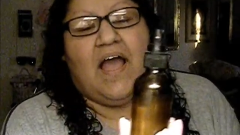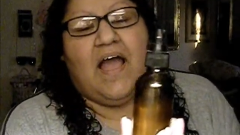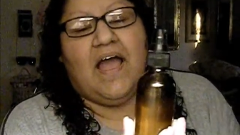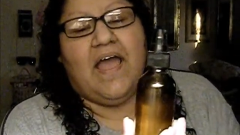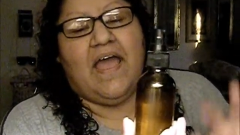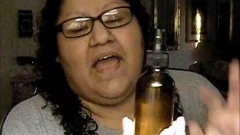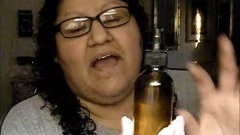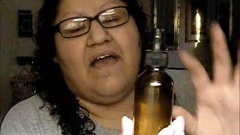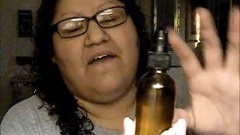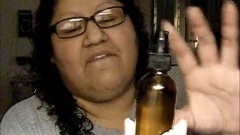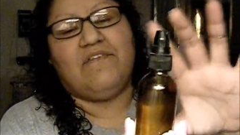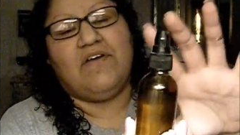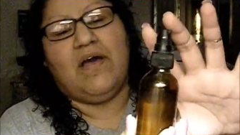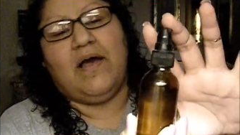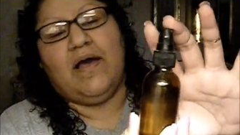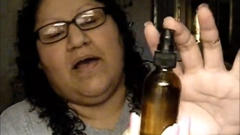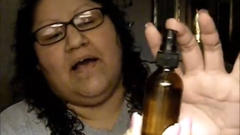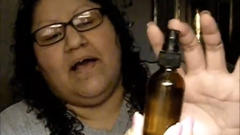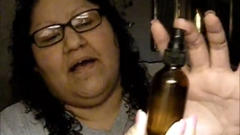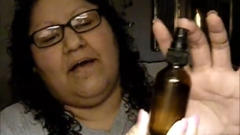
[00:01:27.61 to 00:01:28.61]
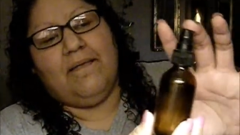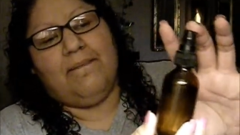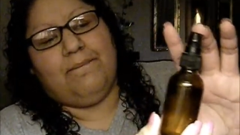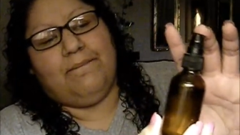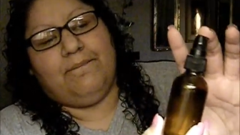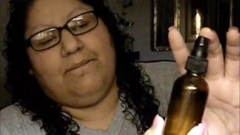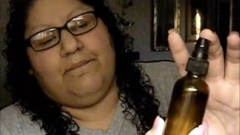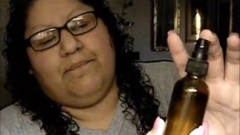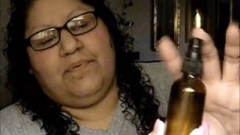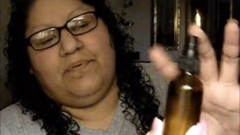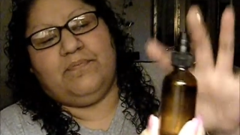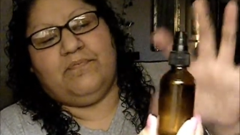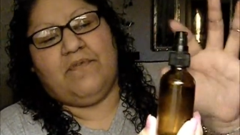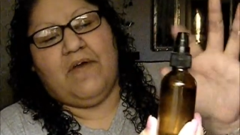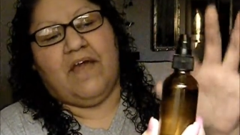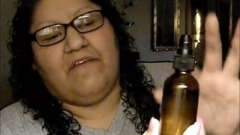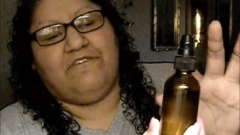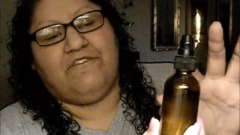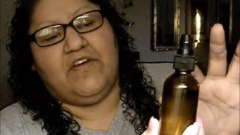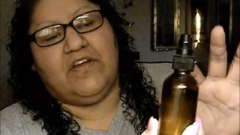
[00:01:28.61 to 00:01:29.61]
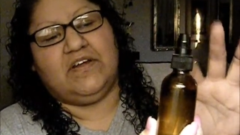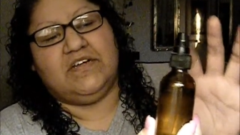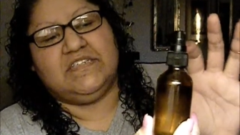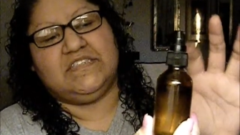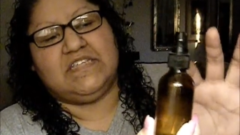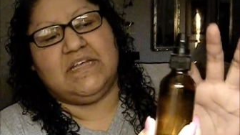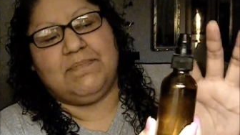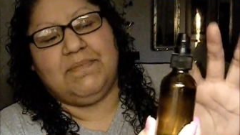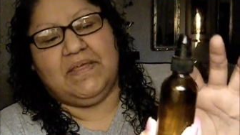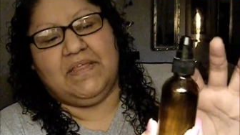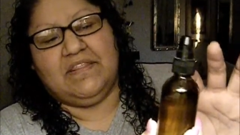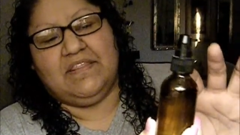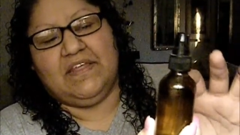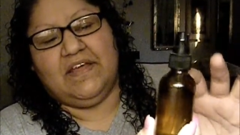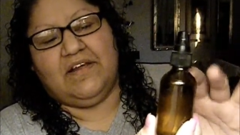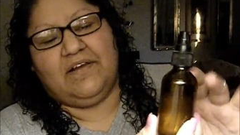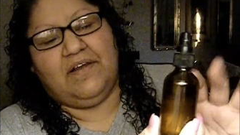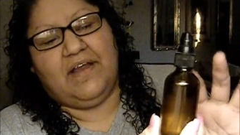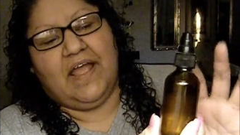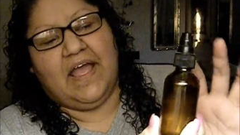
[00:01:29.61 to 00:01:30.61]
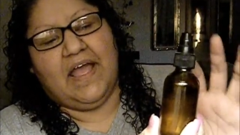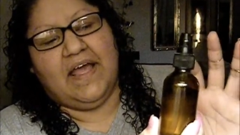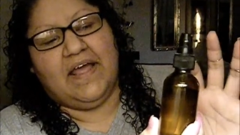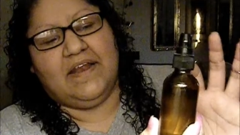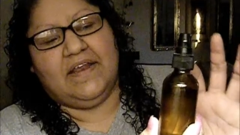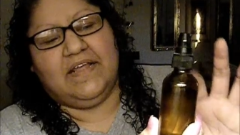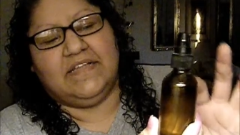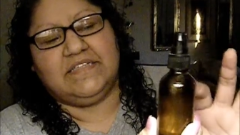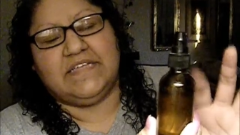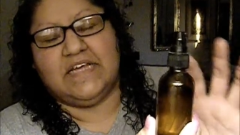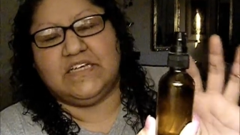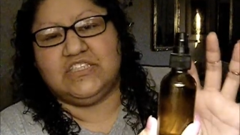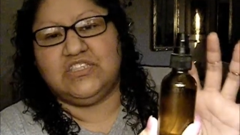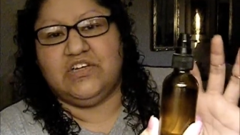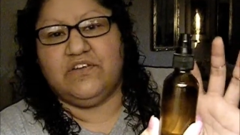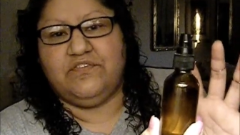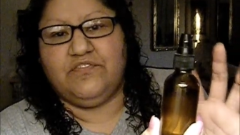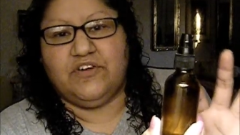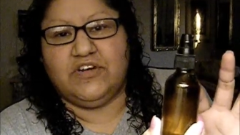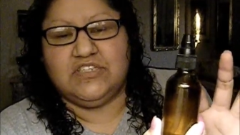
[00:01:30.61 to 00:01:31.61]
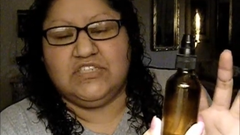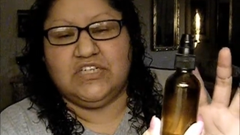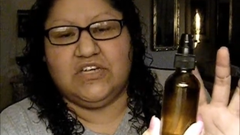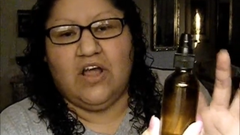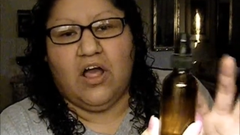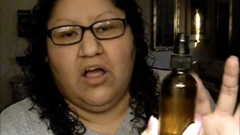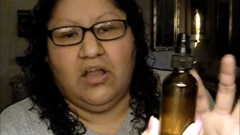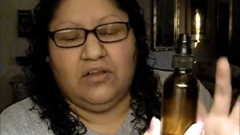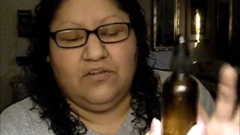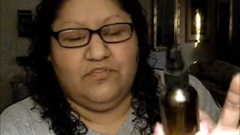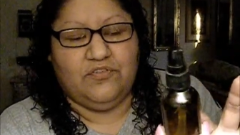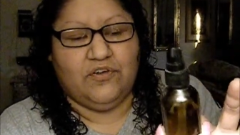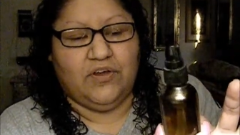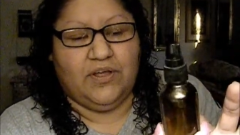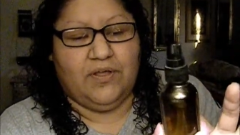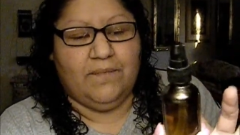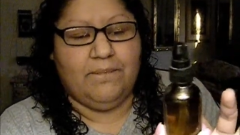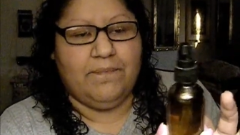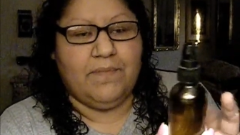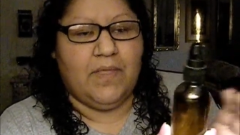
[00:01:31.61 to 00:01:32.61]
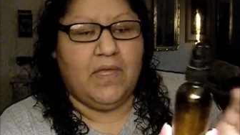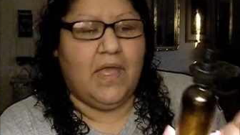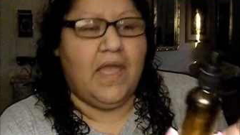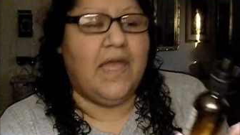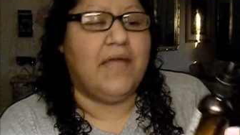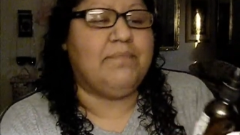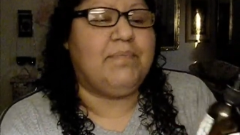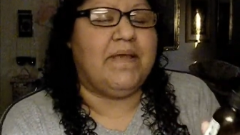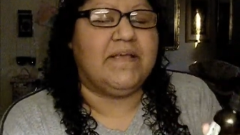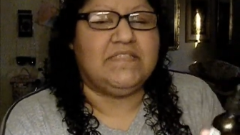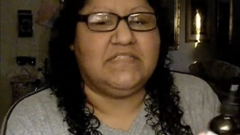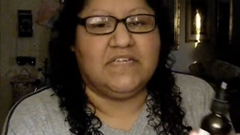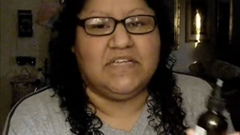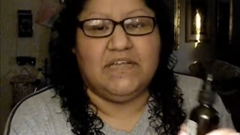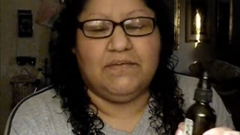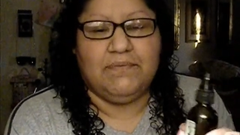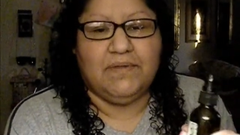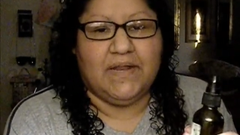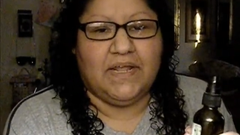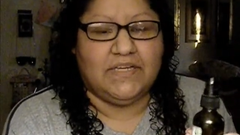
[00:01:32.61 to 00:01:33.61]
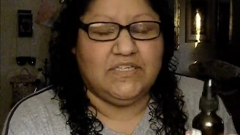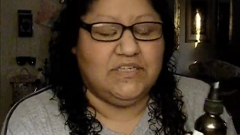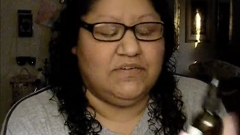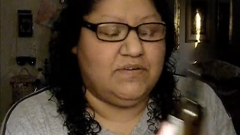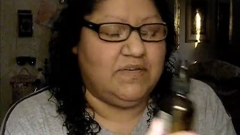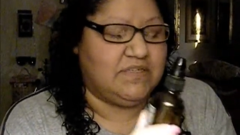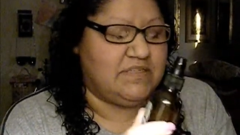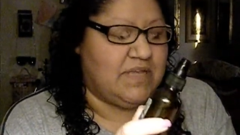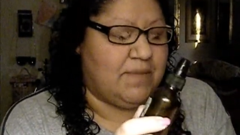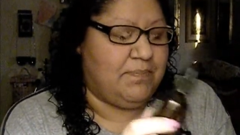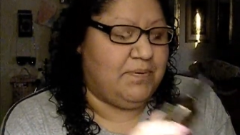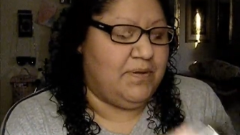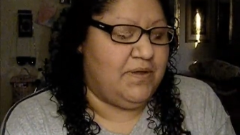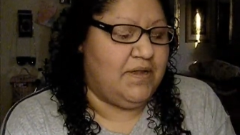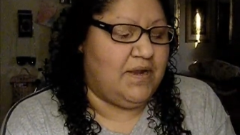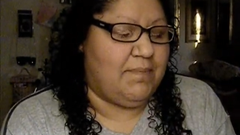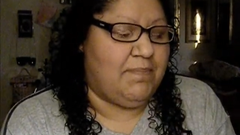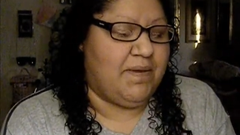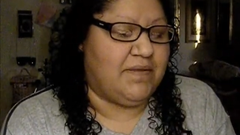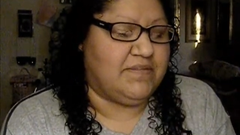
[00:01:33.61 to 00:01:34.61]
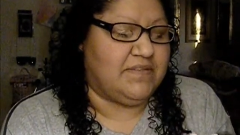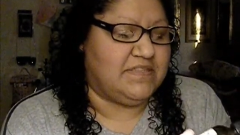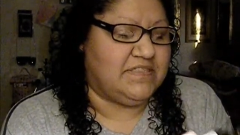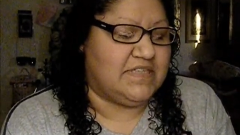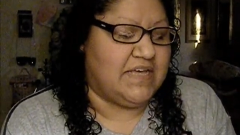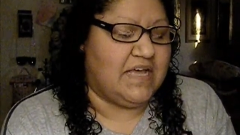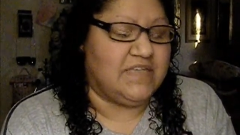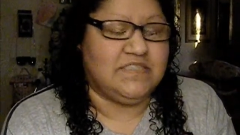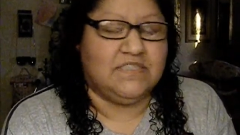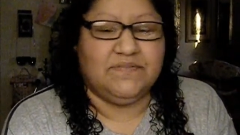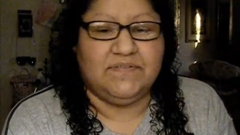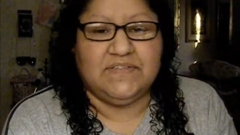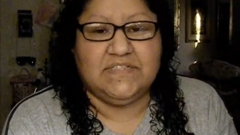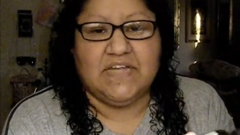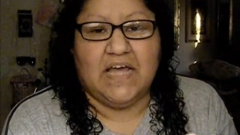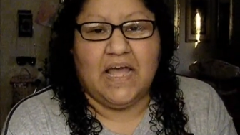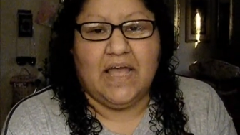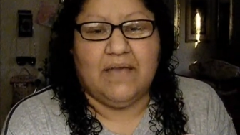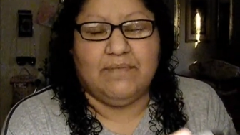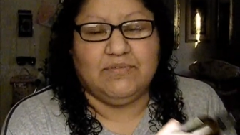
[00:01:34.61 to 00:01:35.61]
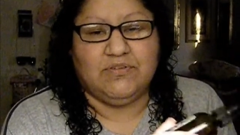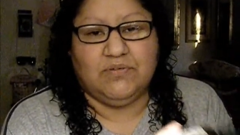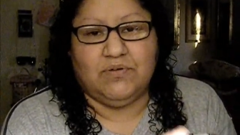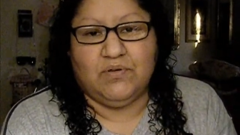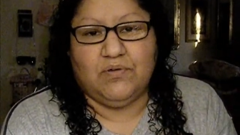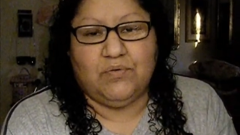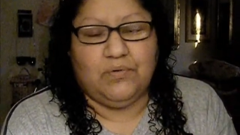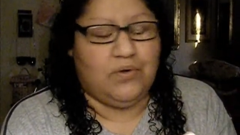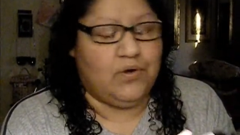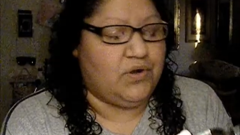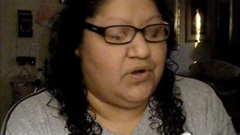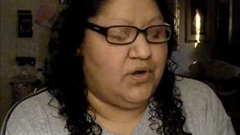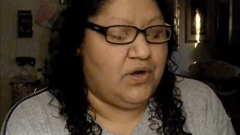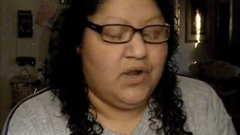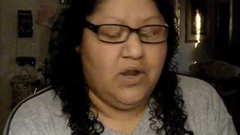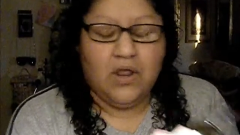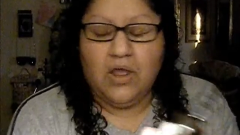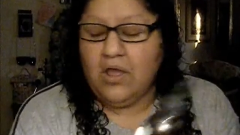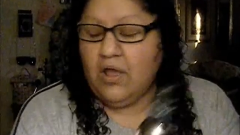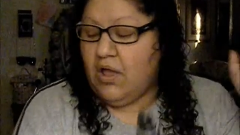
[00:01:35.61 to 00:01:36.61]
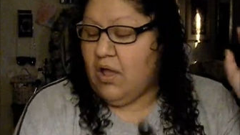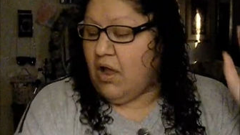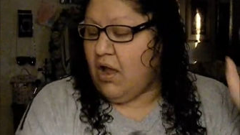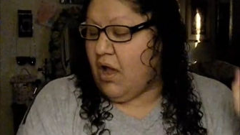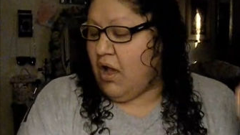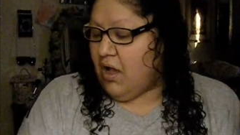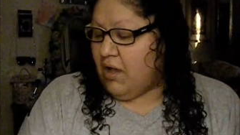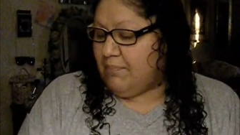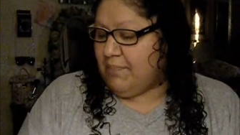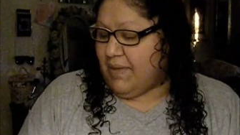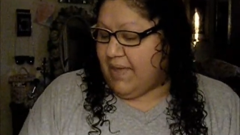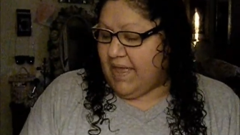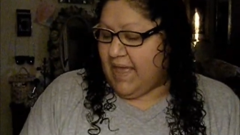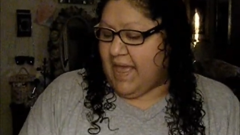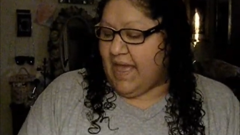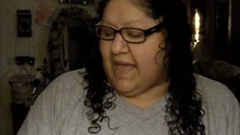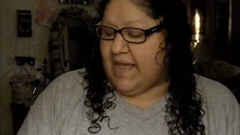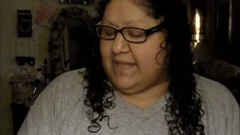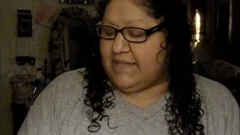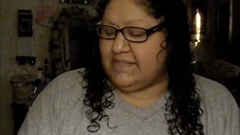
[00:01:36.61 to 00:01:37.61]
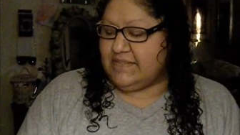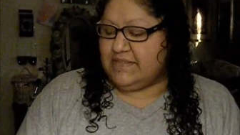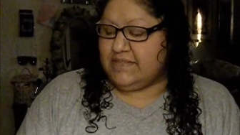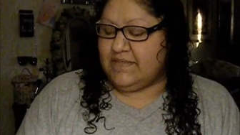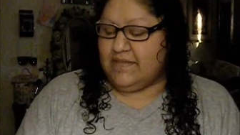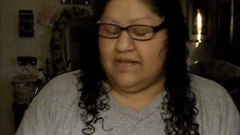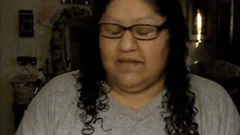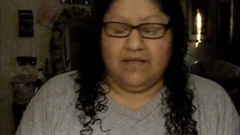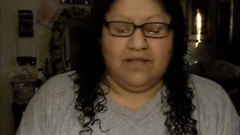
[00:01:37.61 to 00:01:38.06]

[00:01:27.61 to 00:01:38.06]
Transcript: I have a uh, I funneled some in there, and it's extra virgin olive oil. And basically what I do is I put about the size of a dime to a quarter on my hands,